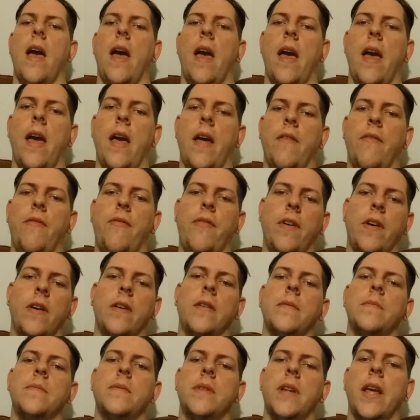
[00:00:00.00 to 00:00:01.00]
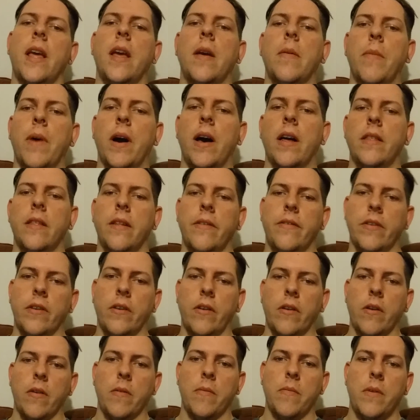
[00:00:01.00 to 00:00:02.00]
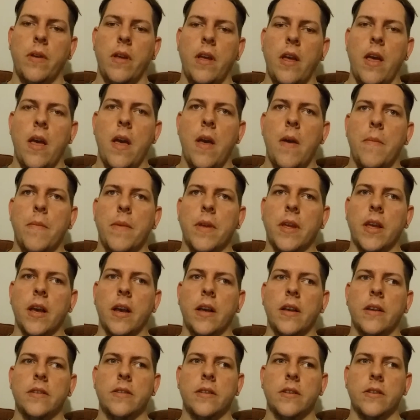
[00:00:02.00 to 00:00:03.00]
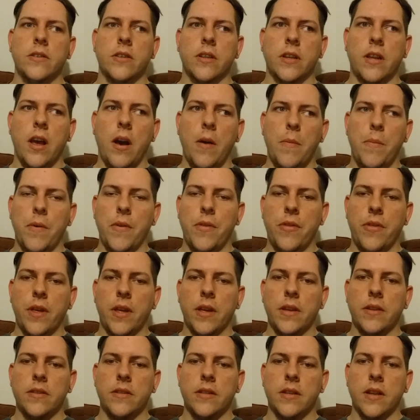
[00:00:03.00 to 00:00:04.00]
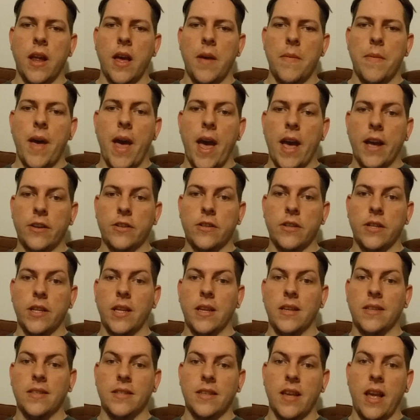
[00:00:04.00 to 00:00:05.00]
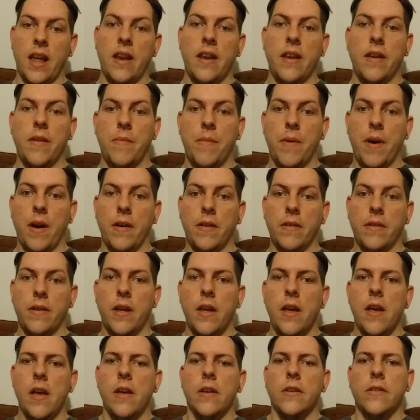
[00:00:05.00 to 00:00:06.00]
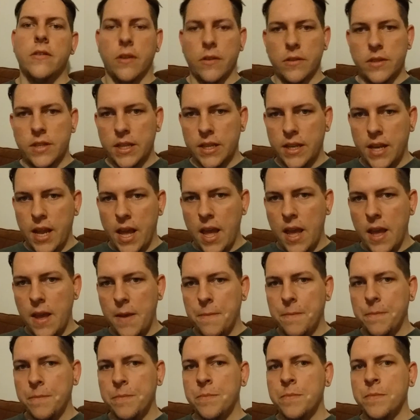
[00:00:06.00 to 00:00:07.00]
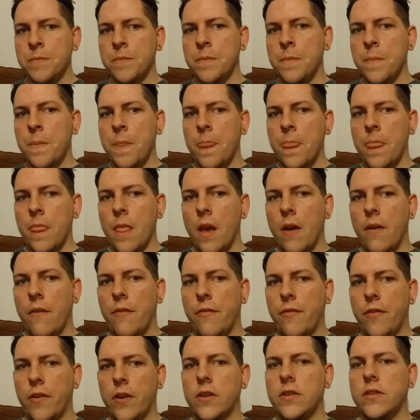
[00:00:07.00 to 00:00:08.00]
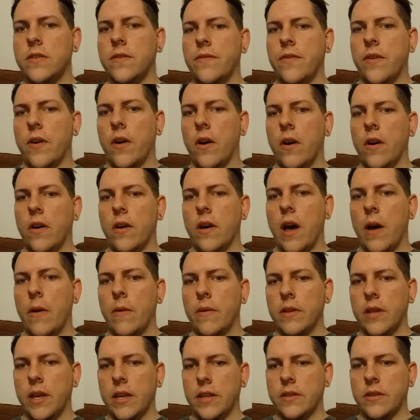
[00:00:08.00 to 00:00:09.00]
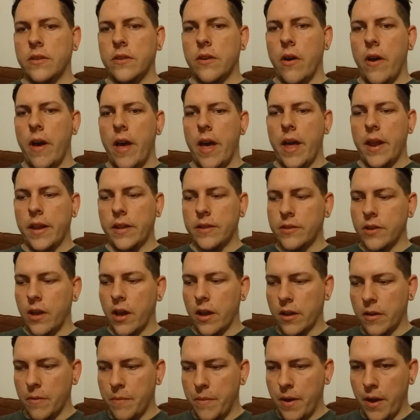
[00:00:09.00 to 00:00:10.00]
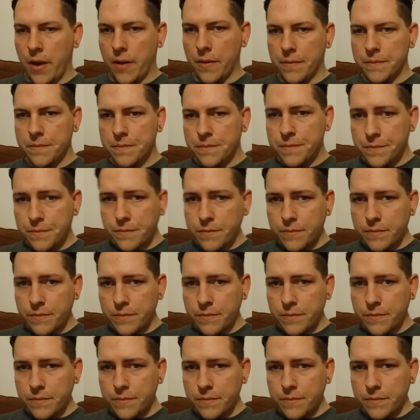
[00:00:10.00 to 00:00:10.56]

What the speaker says: and filmed in my living room because there's a couple things that I'm actually excited about. So today, first of all, I would like to go ahead and talk about,